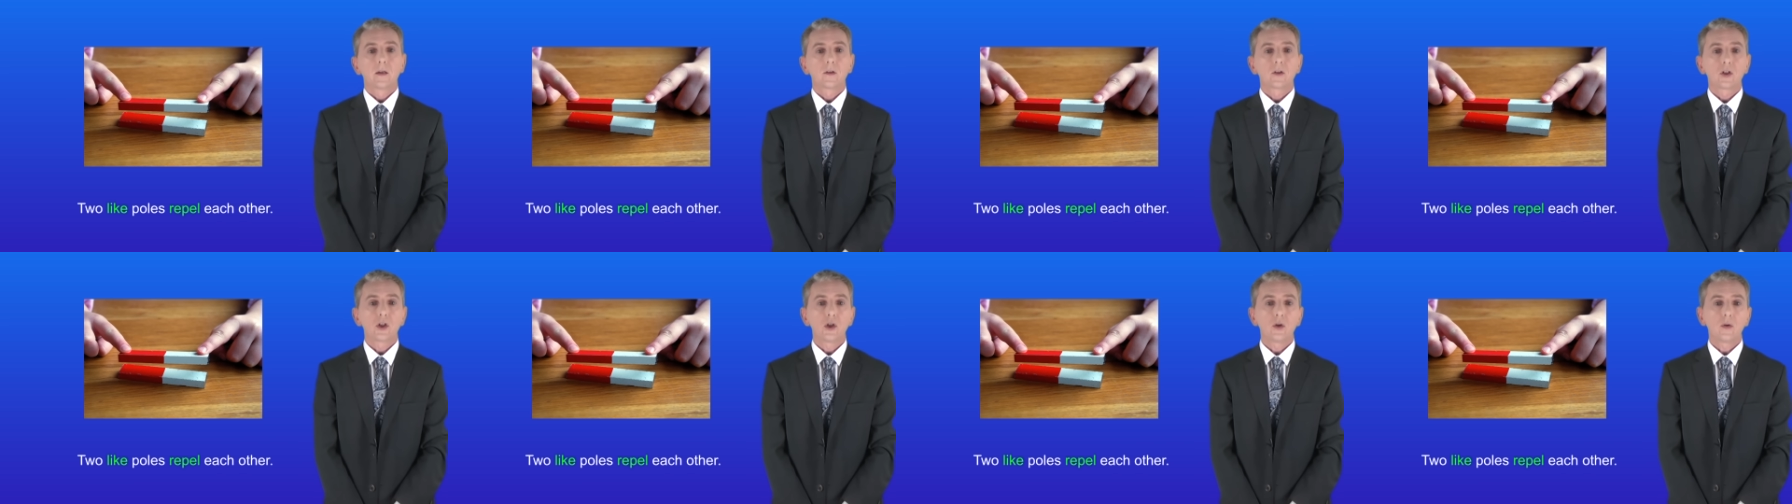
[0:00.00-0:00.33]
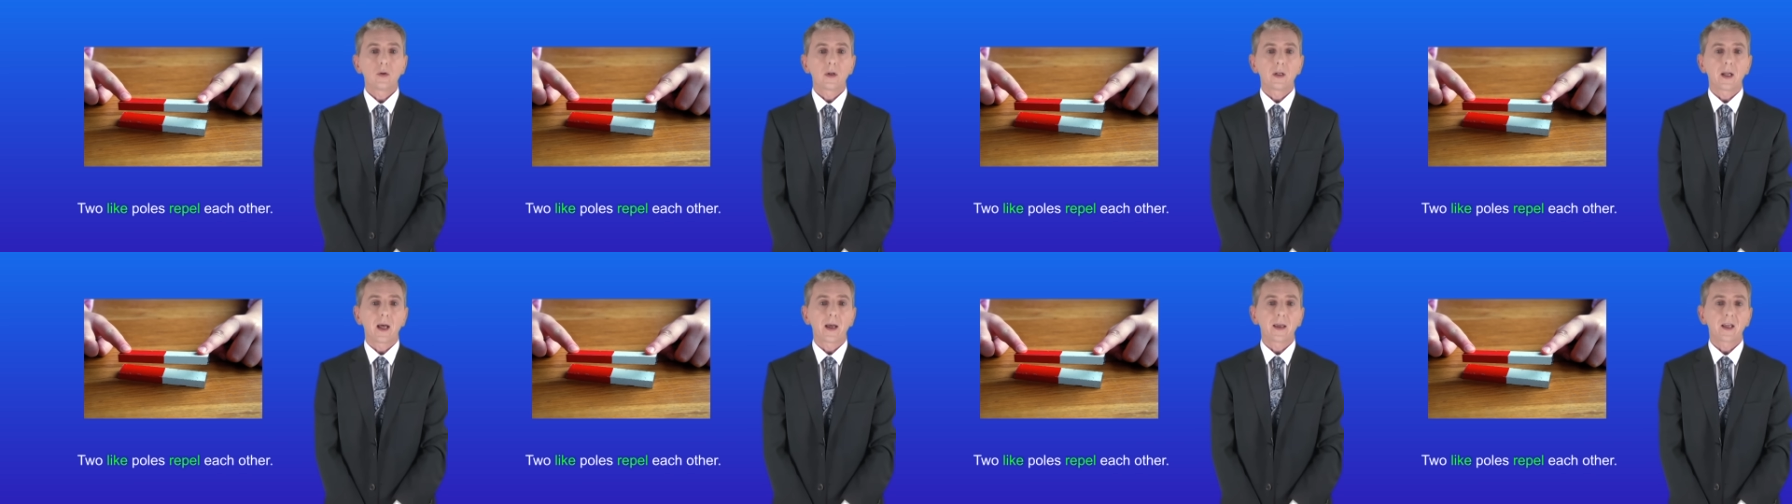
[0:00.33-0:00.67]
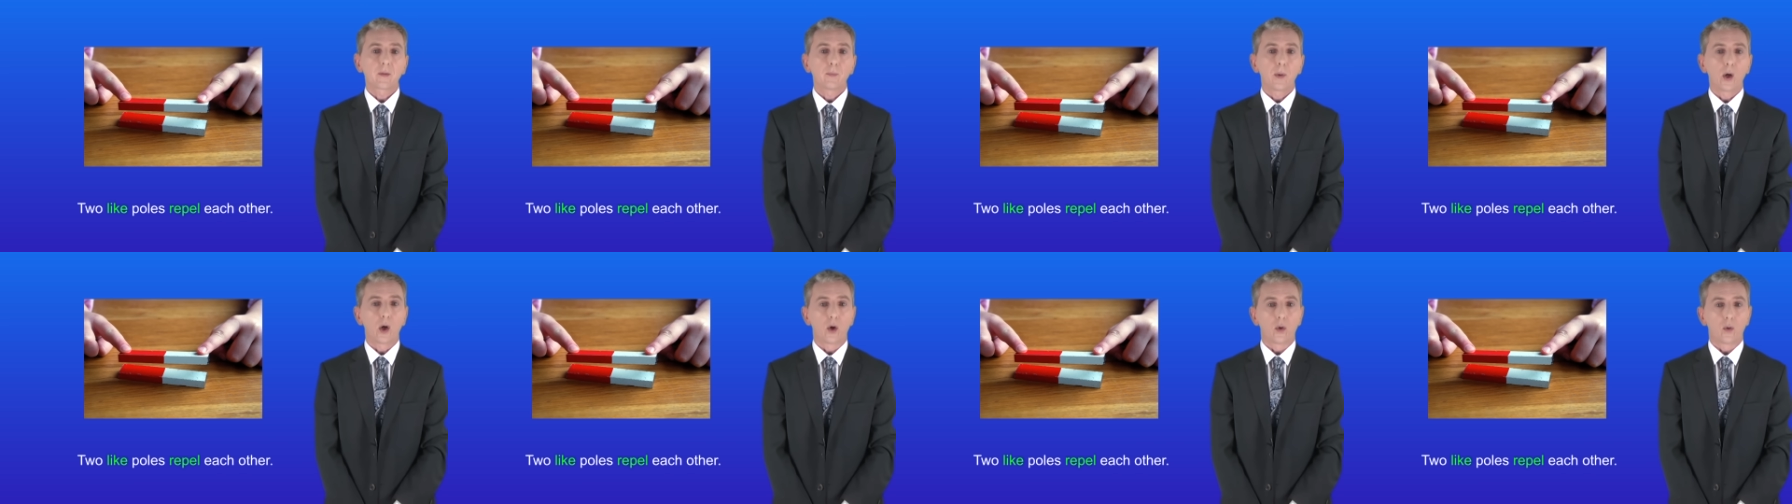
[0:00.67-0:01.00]
Two
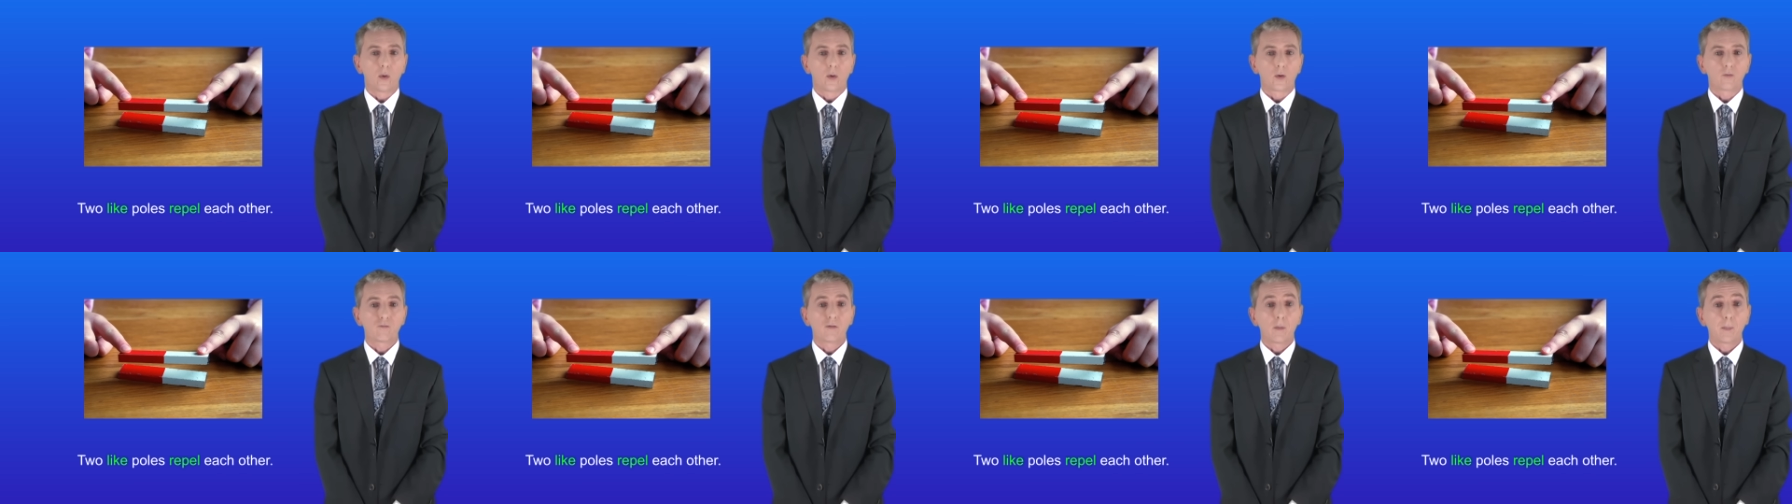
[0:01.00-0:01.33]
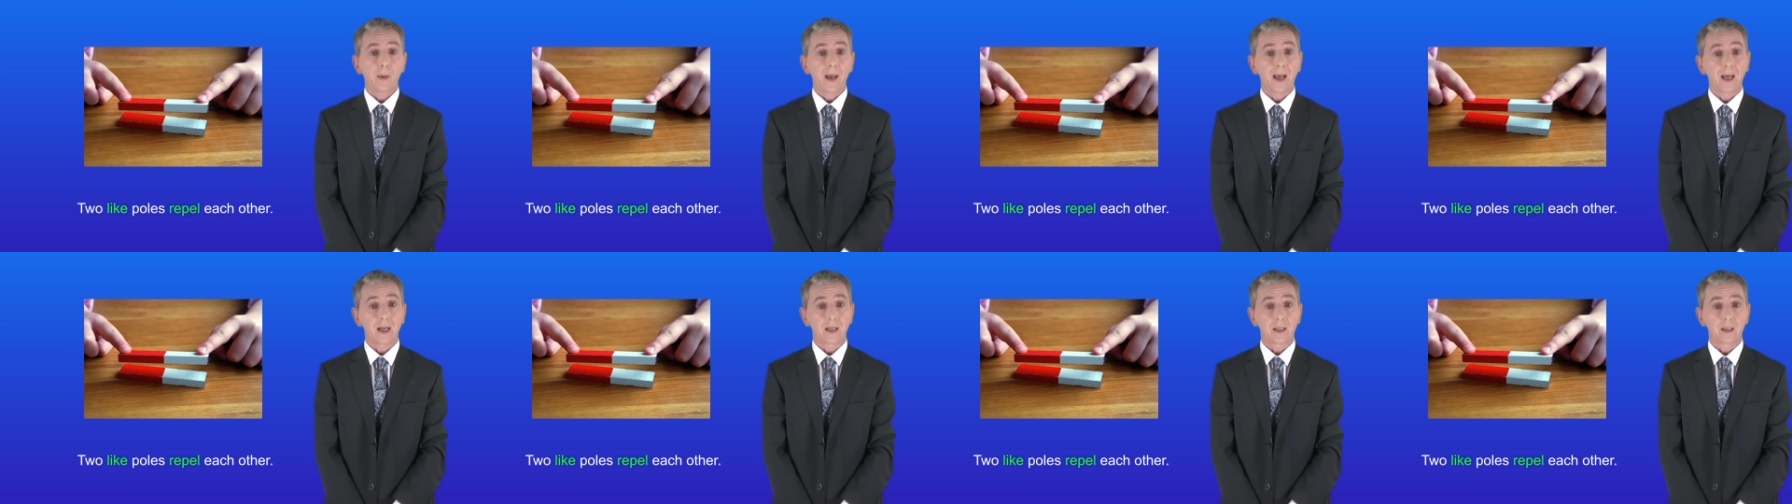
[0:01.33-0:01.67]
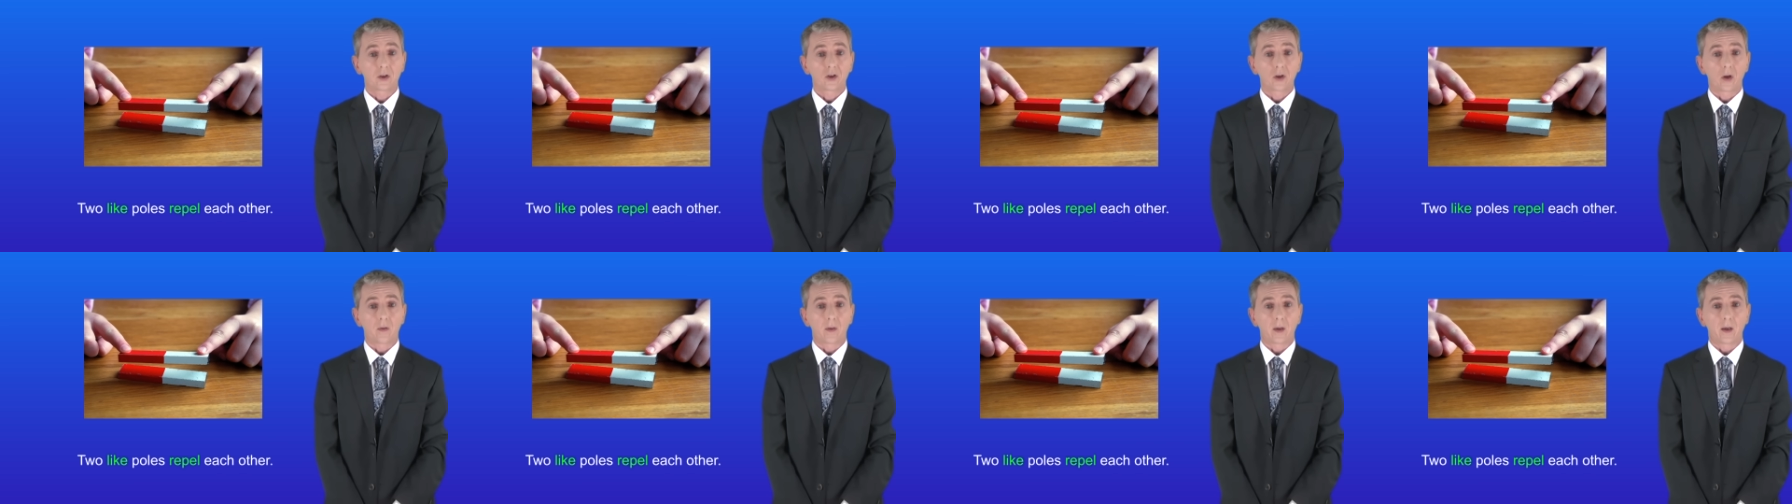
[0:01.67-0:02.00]
like poles repel
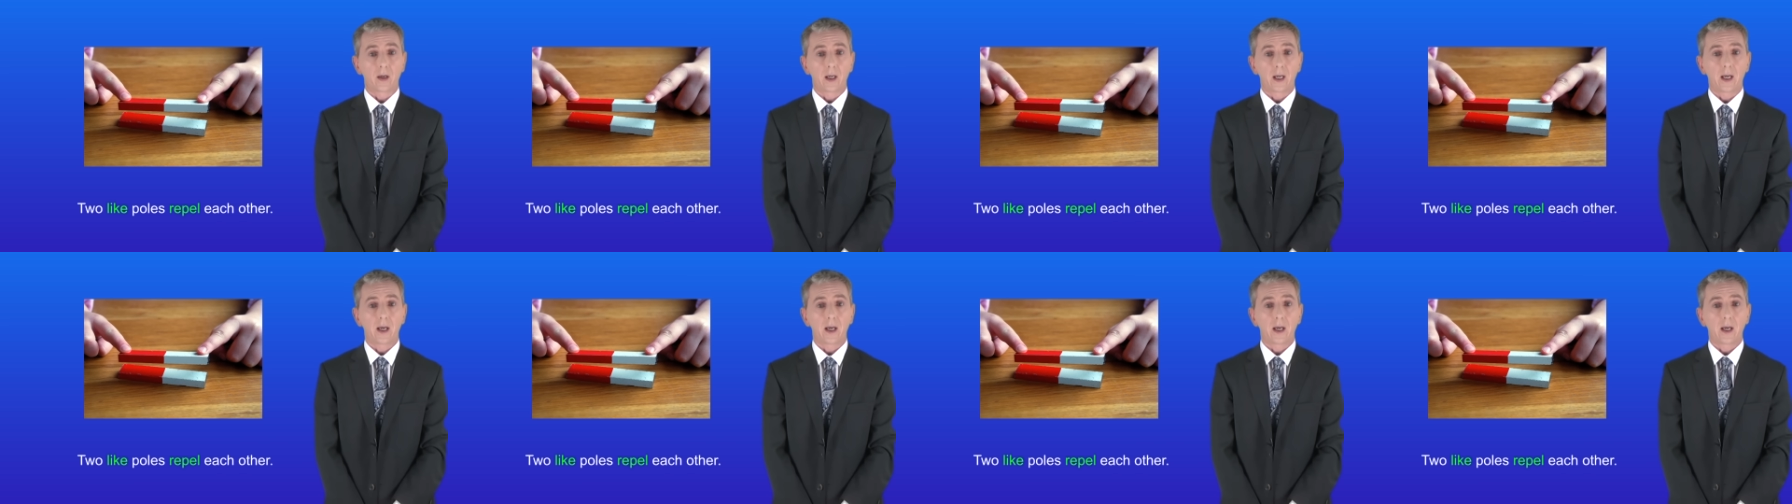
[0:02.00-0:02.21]
each other,